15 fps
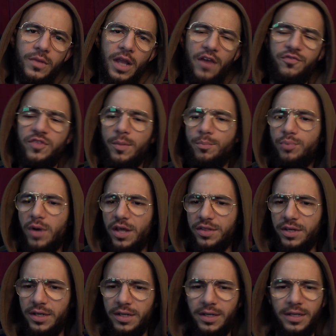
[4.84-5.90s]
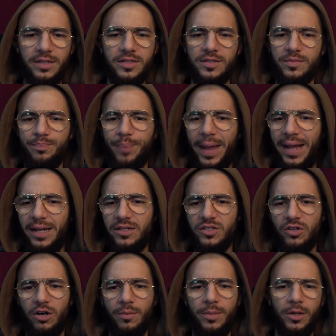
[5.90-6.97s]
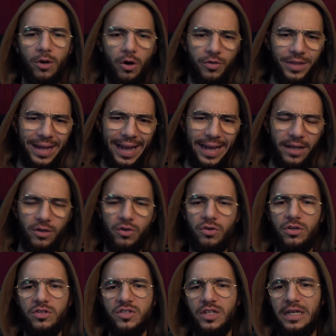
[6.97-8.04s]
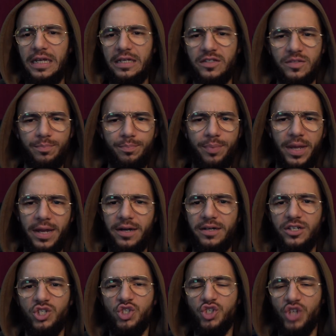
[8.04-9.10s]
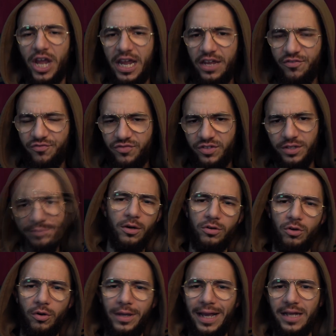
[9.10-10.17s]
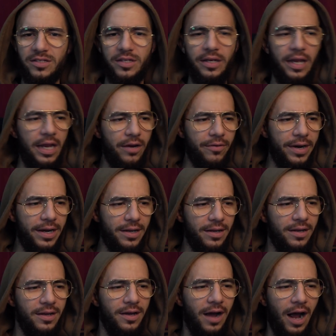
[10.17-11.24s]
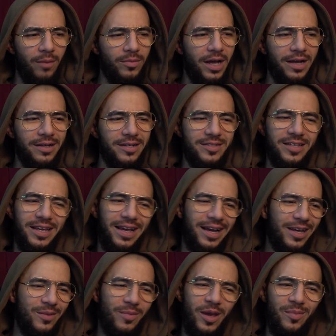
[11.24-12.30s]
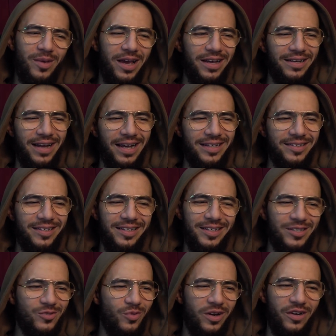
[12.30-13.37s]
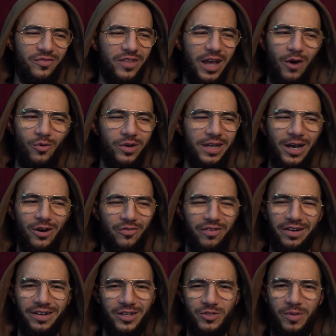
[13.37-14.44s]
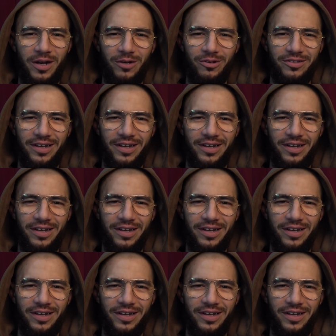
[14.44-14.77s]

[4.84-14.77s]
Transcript: If the brother's pants are below the ankles and his beard is shaved, I don't know, he has an earring, I'm not going to say, akhi, maybe at night he is one of the awliya of Allah subhanahu wa